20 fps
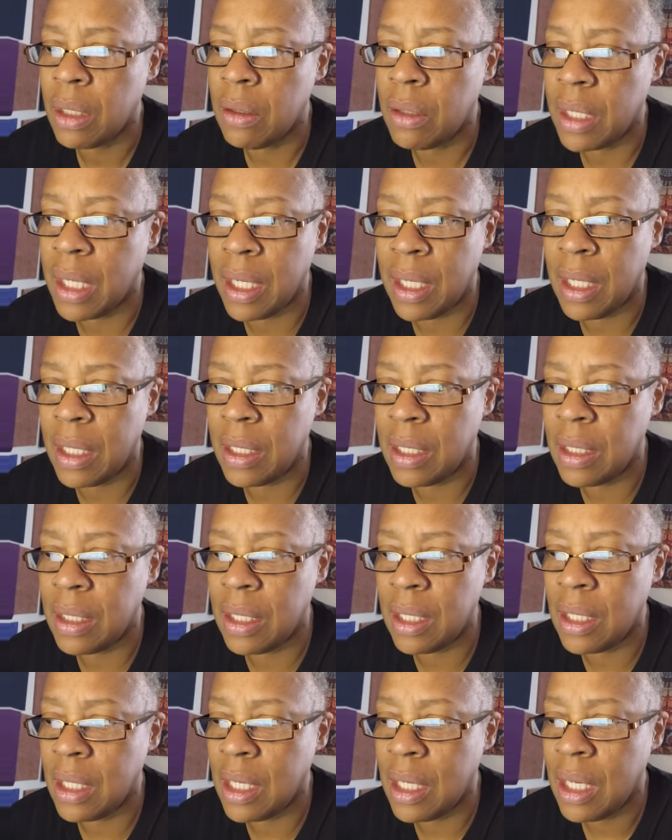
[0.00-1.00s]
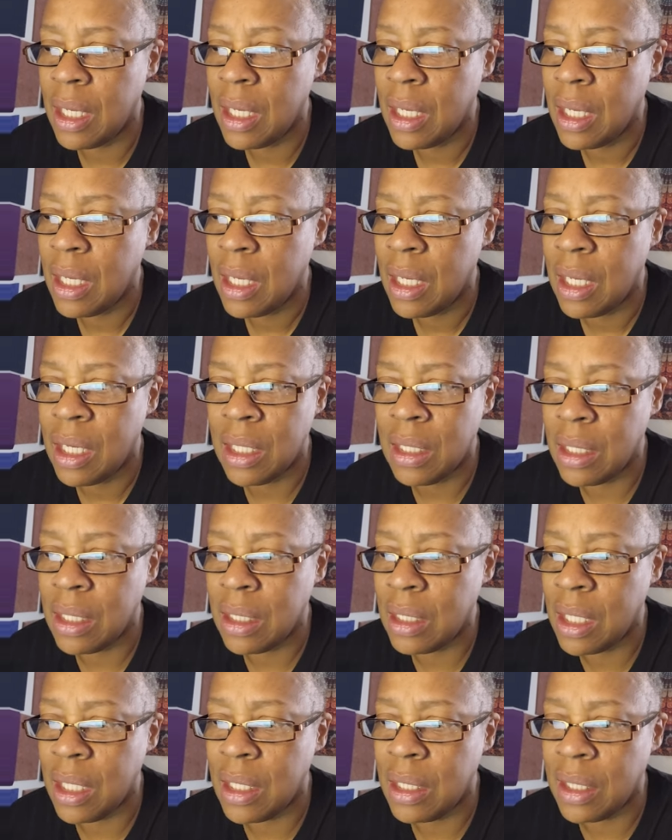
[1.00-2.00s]
Okay.
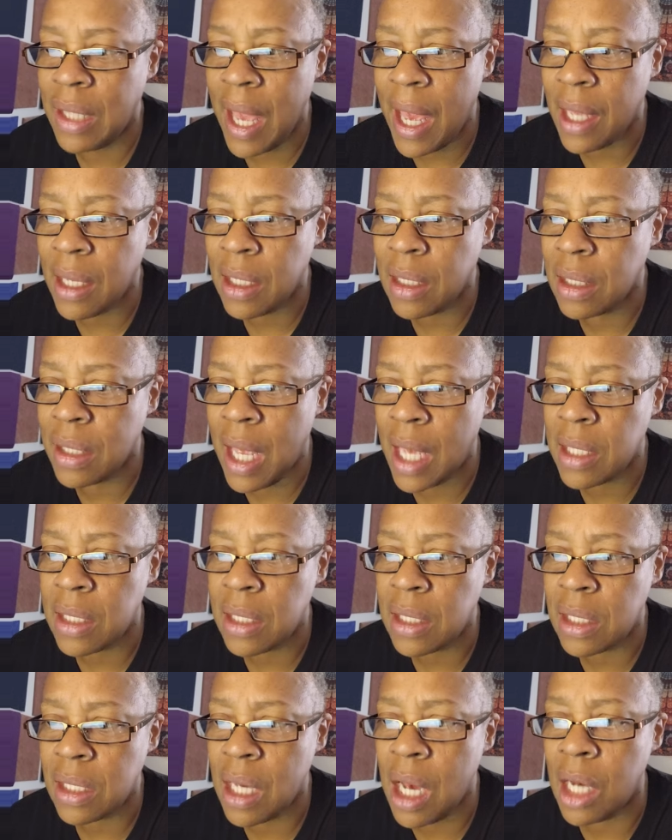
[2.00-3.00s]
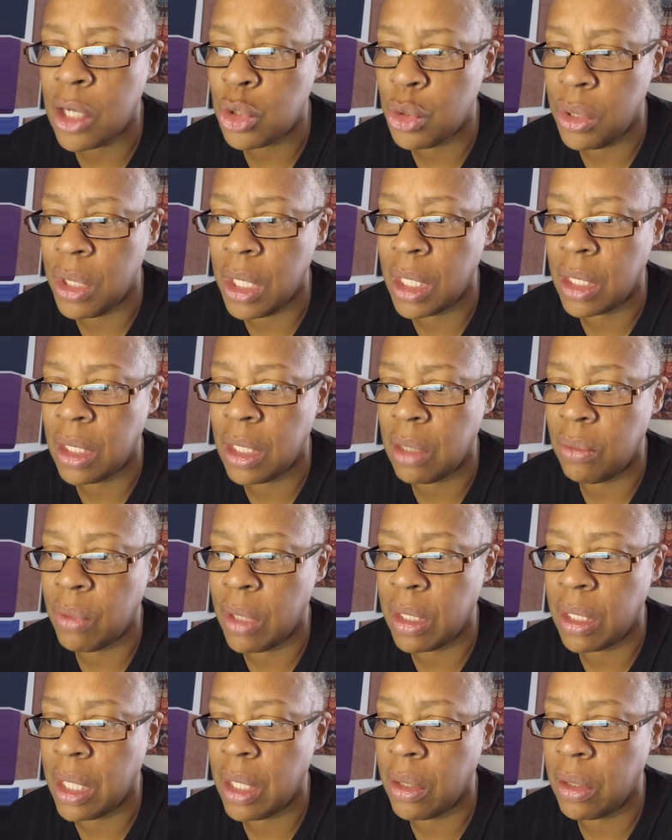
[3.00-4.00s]
And that's contradicting
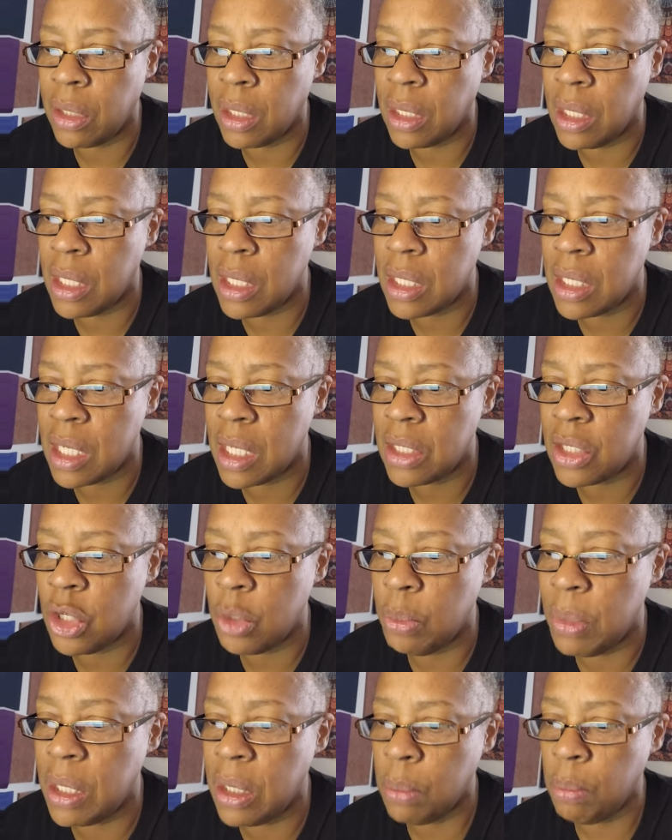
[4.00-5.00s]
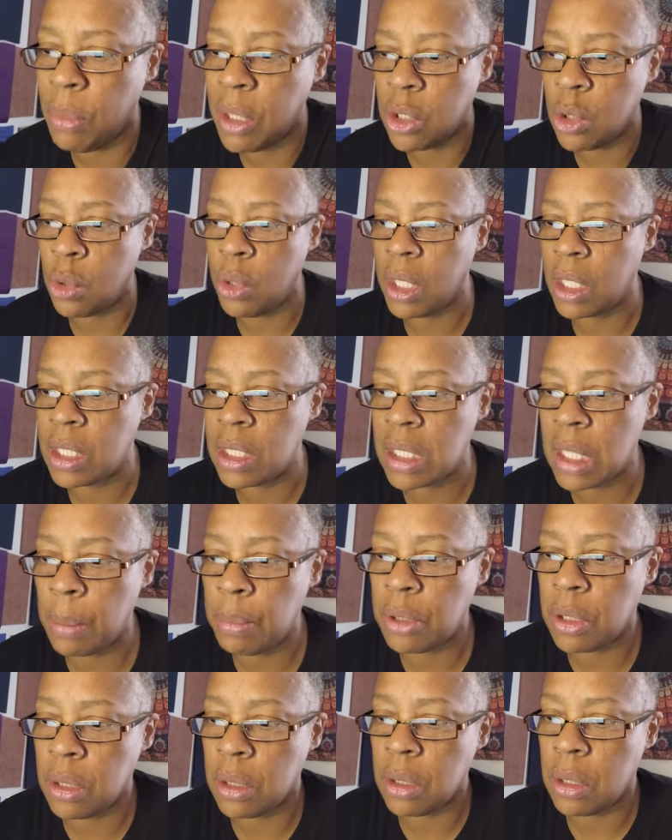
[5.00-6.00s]
right there. And then it says here, mental
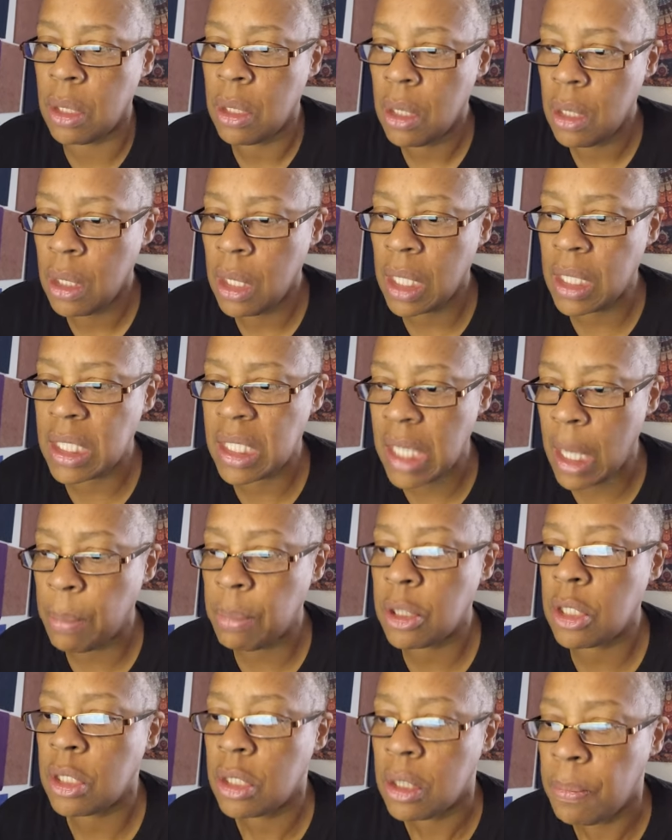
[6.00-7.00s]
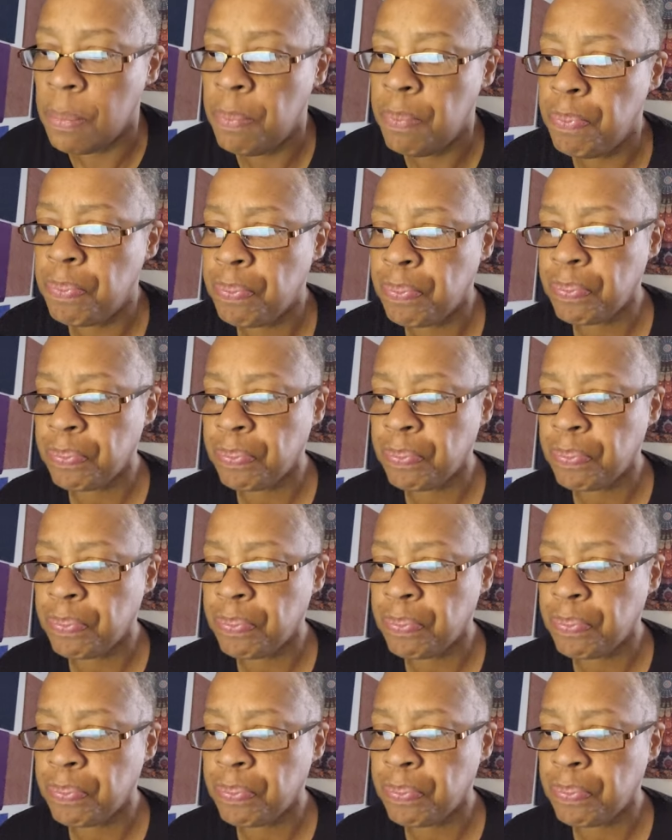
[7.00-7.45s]
exception.